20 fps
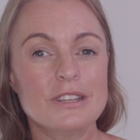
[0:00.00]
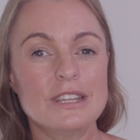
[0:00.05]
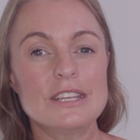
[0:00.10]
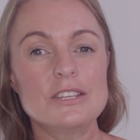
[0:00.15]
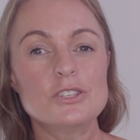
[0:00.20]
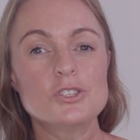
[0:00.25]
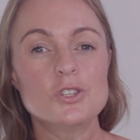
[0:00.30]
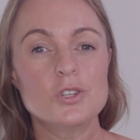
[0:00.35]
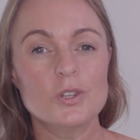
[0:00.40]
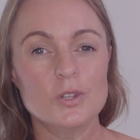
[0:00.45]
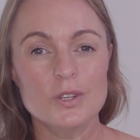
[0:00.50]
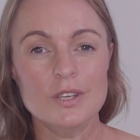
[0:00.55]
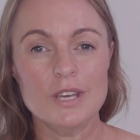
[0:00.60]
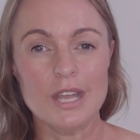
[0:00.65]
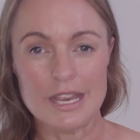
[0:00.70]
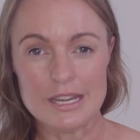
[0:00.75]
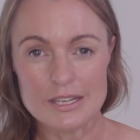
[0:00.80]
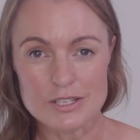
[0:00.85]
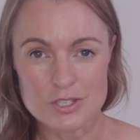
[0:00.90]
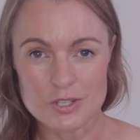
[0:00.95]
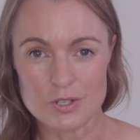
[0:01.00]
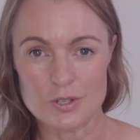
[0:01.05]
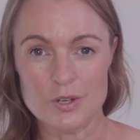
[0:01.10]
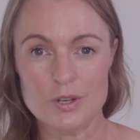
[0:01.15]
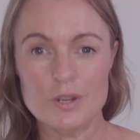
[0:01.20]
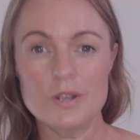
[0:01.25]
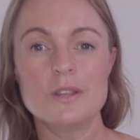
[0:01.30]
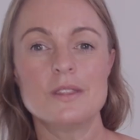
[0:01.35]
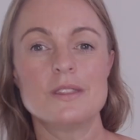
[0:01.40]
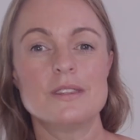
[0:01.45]
really tune
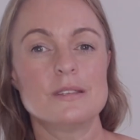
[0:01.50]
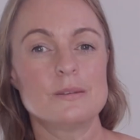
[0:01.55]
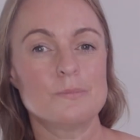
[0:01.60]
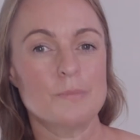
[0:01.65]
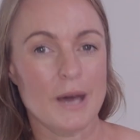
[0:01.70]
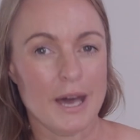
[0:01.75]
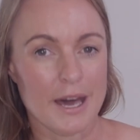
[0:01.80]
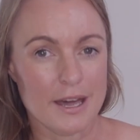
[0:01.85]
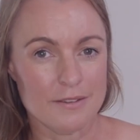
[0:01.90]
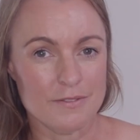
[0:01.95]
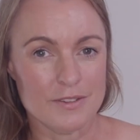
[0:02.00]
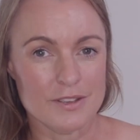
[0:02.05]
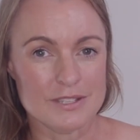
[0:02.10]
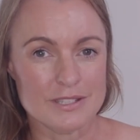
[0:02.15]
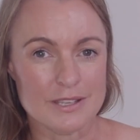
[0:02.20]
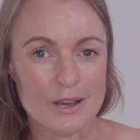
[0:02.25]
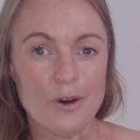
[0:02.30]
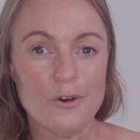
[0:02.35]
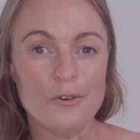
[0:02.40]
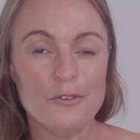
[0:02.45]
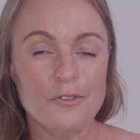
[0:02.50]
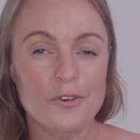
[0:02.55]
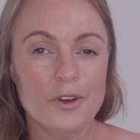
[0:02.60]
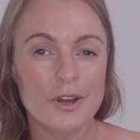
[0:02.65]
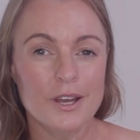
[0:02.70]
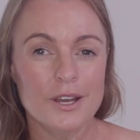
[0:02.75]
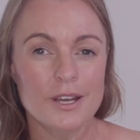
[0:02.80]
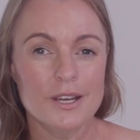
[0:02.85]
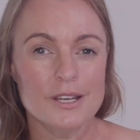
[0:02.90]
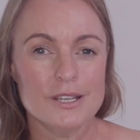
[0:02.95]
into this part of yourself.
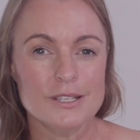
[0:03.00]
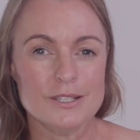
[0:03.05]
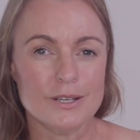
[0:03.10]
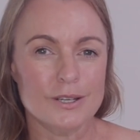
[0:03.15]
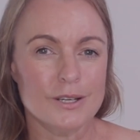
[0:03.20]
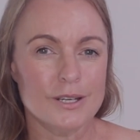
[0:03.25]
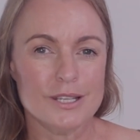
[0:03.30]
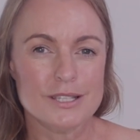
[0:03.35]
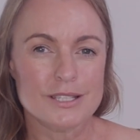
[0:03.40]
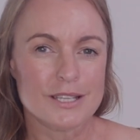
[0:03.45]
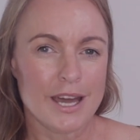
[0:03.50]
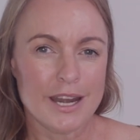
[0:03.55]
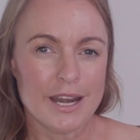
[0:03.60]
So it's